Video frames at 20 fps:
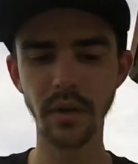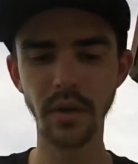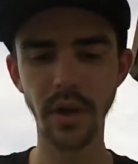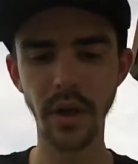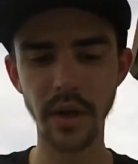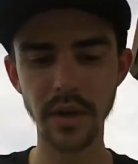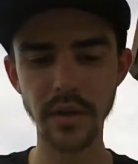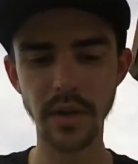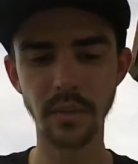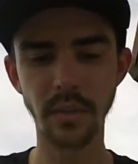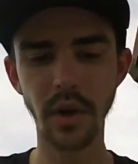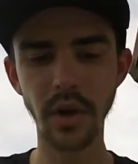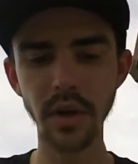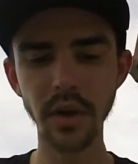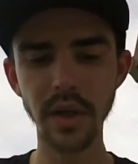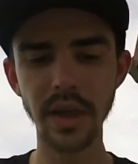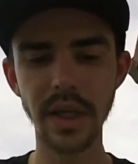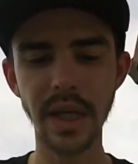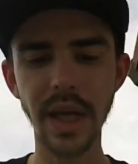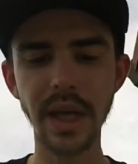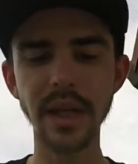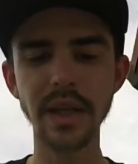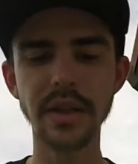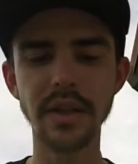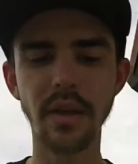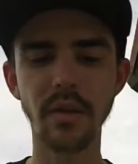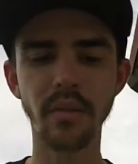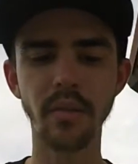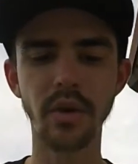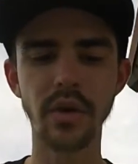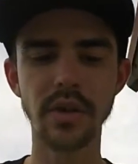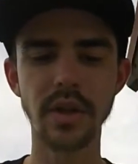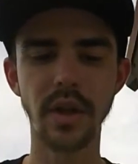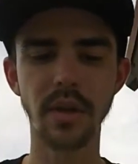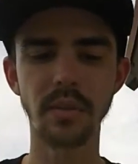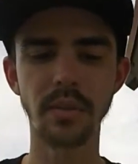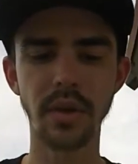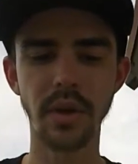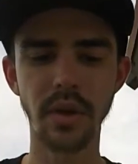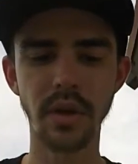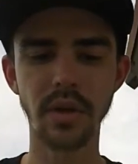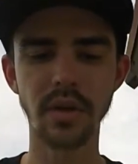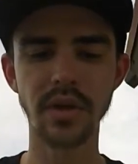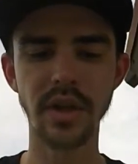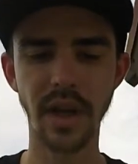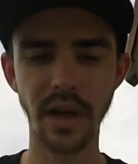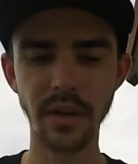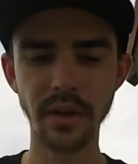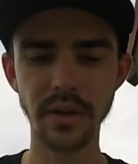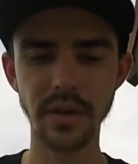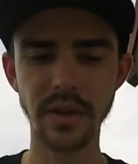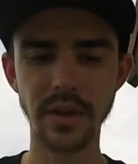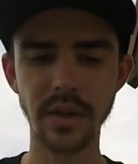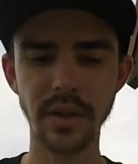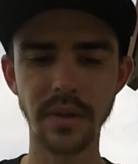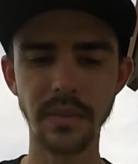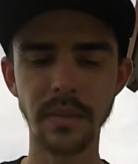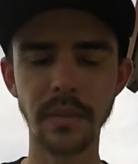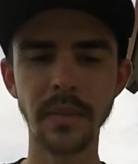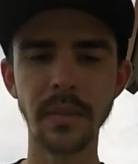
custom hook, 97% pure tungsten.